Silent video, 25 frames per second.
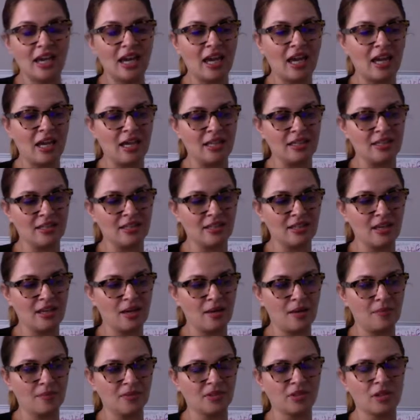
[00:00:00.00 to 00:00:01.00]
And
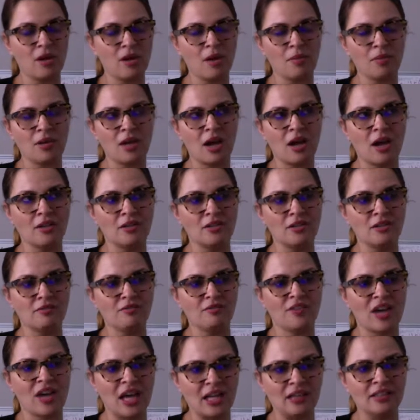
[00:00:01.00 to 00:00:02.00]
so I'm kind
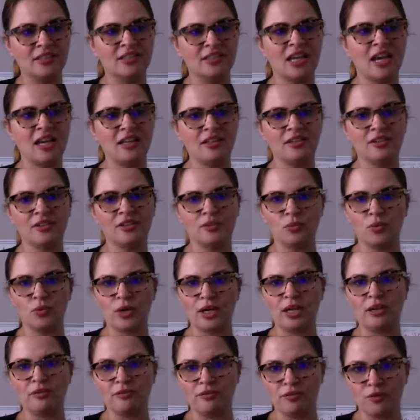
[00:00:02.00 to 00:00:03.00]
of validated and
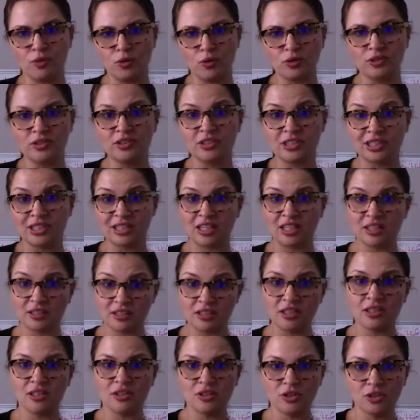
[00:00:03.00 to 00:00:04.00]
reinforced to
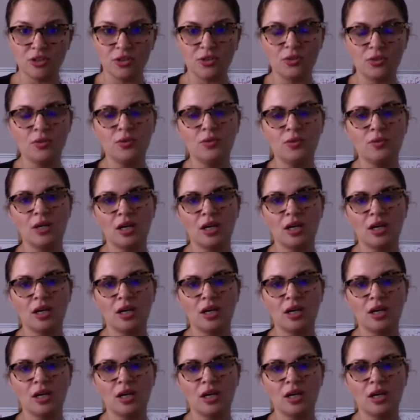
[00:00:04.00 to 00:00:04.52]
continue